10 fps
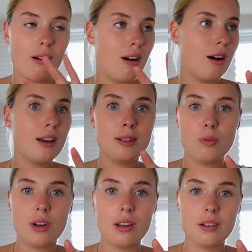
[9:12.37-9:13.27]
Oh, it's
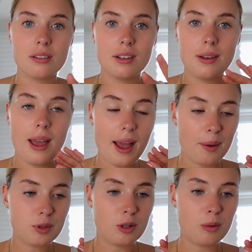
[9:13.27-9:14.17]
brilliant,
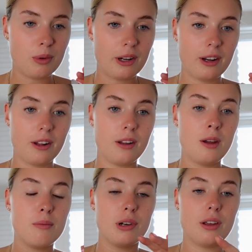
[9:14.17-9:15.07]
absolutely
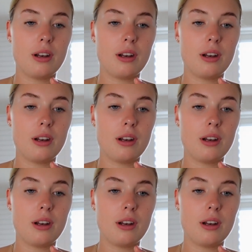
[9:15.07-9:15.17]
brilliant.